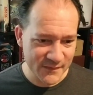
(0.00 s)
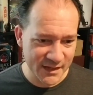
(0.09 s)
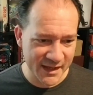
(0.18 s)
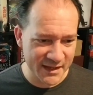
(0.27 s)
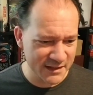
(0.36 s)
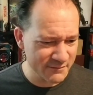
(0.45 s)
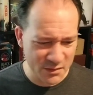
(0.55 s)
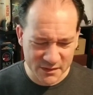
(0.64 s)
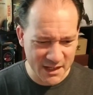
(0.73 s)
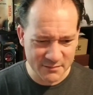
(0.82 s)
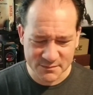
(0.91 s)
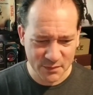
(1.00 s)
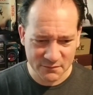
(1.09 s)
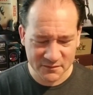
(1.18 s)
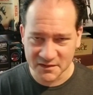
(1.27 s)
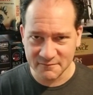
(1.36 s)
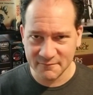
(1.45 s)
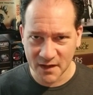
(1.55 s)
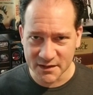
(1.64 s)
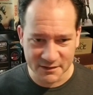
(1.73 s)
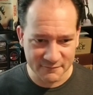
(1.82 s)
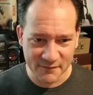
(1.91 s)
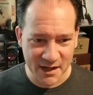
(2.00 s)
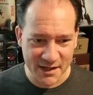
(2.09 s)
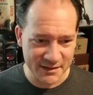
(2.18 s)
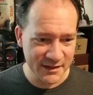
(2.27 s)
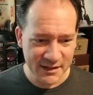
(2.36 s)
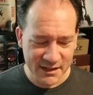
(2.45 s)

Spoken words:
And even though the game's perfectly fun and fine,